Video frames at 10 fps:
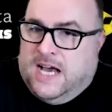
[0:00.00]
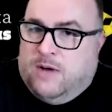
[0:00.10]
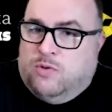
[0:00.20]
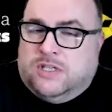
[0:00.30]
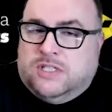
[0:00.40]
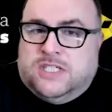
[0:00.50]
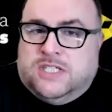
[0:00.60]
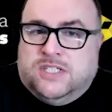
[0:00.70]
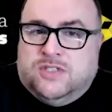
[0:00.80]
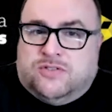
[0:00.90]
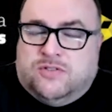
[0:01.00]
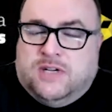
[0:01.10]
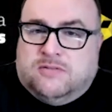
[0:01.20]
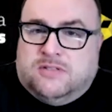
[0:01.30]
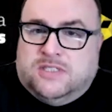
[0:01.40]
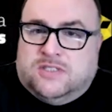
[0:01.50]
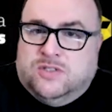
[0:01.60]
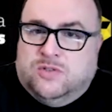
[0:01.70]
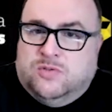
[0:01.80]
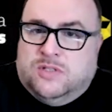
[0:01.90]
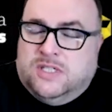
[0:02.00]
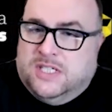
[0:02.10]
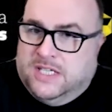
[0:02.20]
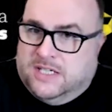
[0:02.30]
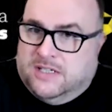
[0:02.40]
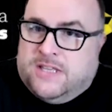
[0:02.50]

and will continue throughout this new year.